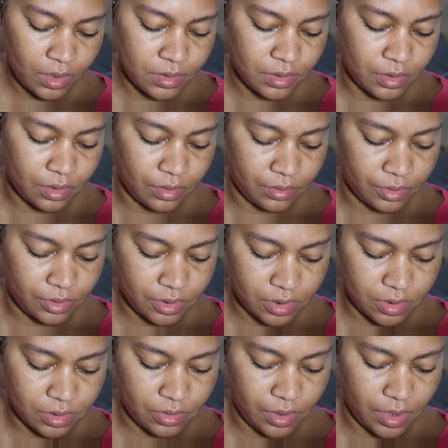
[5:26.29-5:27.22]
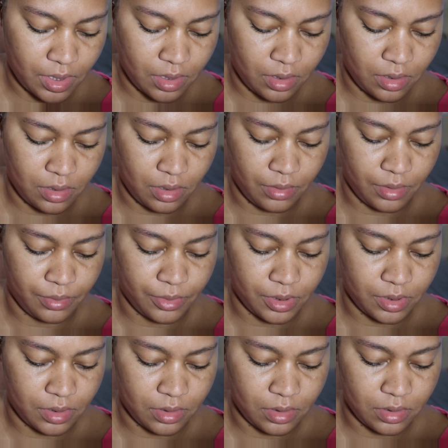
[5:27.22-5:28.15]
So we'll just go ahead and go in
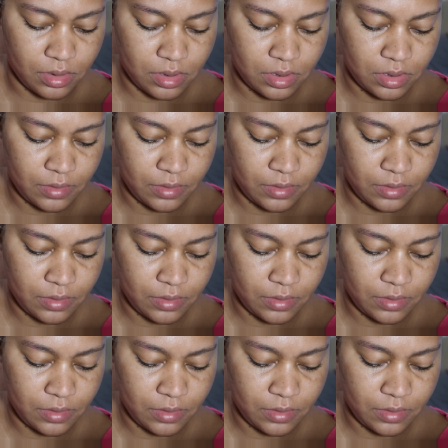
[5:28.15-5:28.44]
with this.